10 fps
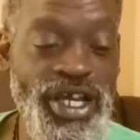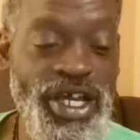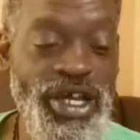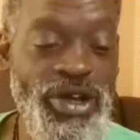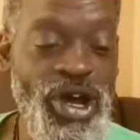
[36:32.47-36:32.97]

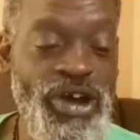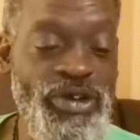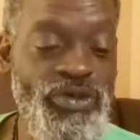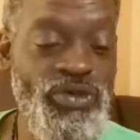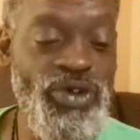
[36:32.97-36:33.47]

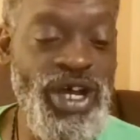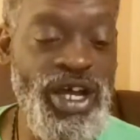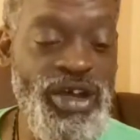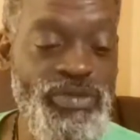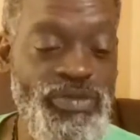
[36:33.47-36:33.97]

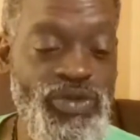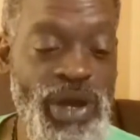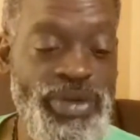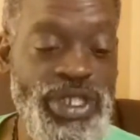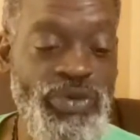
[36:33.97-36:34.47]

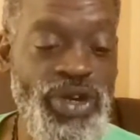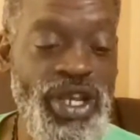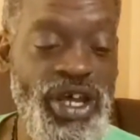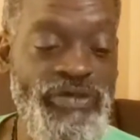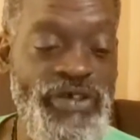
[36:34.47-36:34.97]
Kwame said,
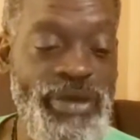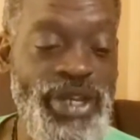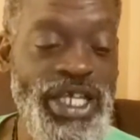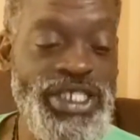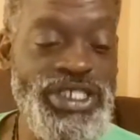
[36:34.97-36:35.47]
one love,
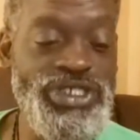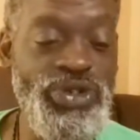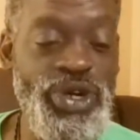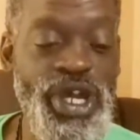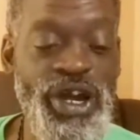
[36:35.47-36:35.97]
family. Let's
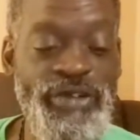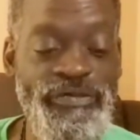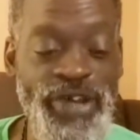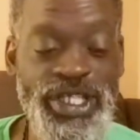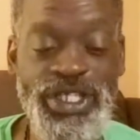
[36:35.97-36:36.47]
enjoy our
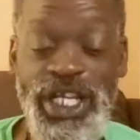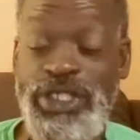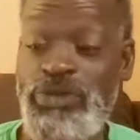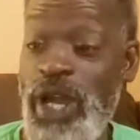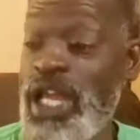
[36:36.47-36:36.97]
adventure.
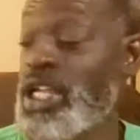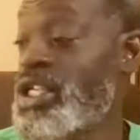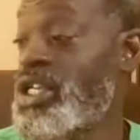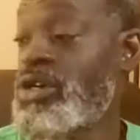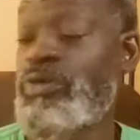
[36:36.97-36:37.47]
That's right.
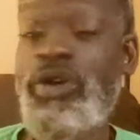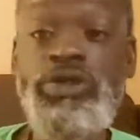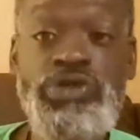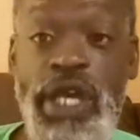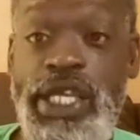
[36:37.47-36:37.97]
We're
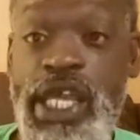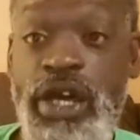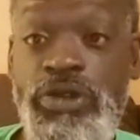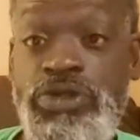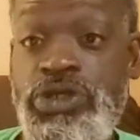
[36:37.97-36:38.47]
going to track
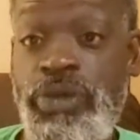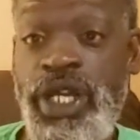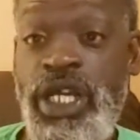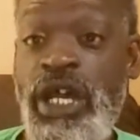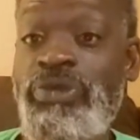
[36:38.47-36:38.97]
down
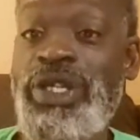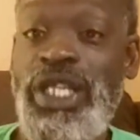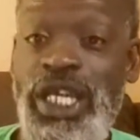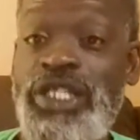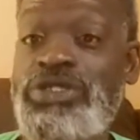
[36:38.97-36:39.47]
Ujamaa today. We
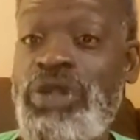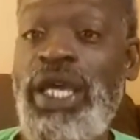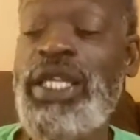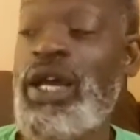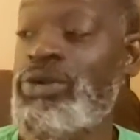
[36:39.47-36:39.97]
need to
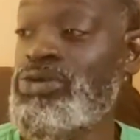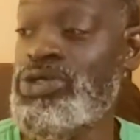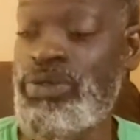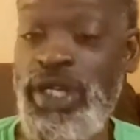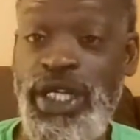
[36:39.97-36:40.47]
track down
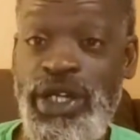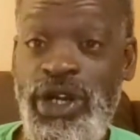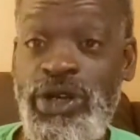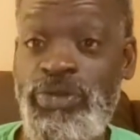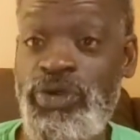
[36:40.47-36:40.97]
Ujamaa in
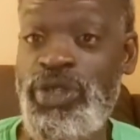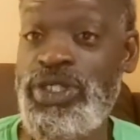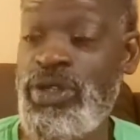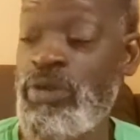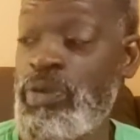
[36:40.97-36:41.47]
our community
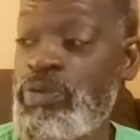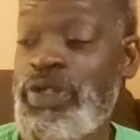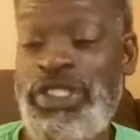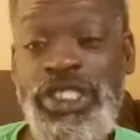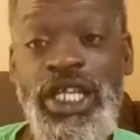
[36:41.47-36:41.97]
so that people
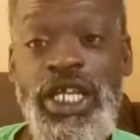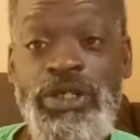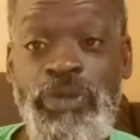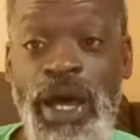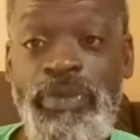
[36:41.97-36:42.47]
can see that
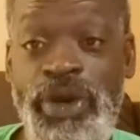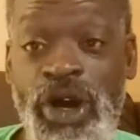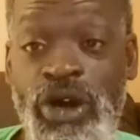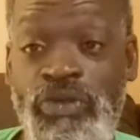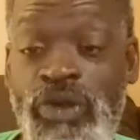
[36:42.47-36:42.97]
it's popping
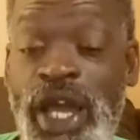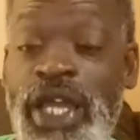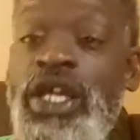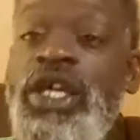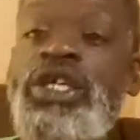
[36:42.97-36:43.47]
off,
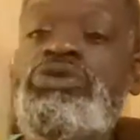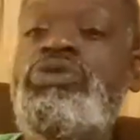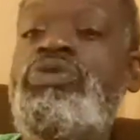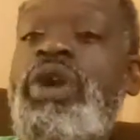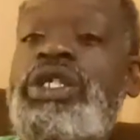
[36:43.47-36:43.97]
right? So
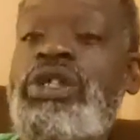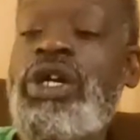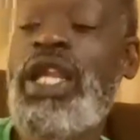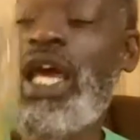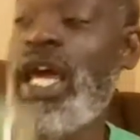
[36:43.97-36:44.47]
we raise our
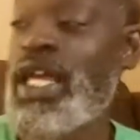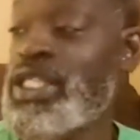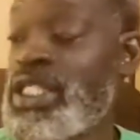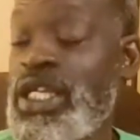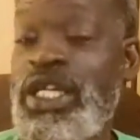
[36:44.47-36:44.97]
glass